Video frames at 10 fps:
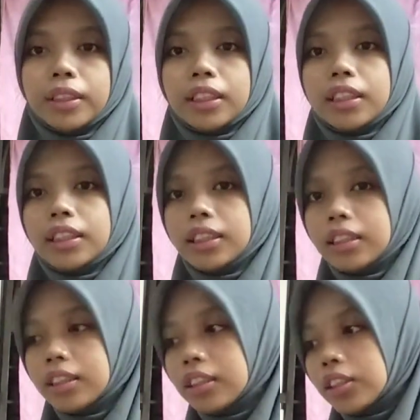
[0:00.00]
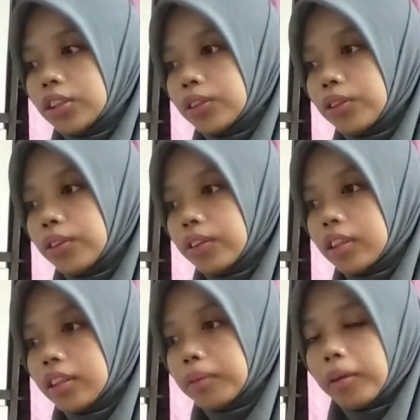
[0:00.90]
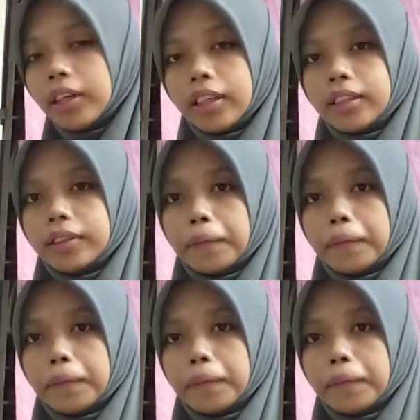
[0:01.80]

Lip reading: biscuits into the pot.